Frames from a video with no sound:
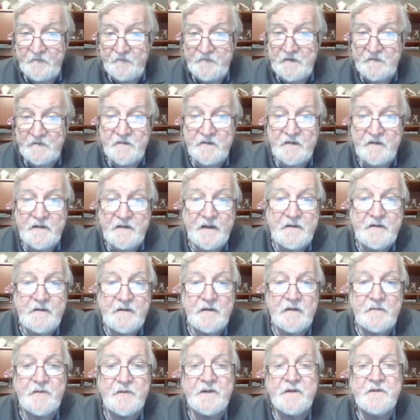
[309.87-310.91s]
of different sign
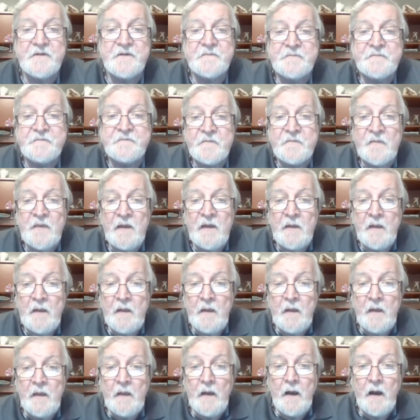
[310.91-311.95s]
companies.
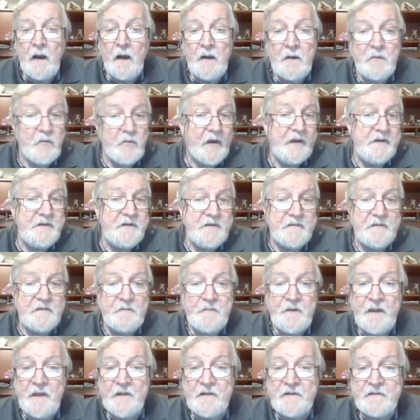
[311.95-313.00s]
Write to
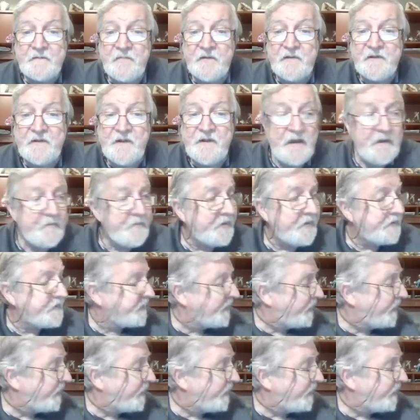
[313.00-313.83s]
them and ask for samples.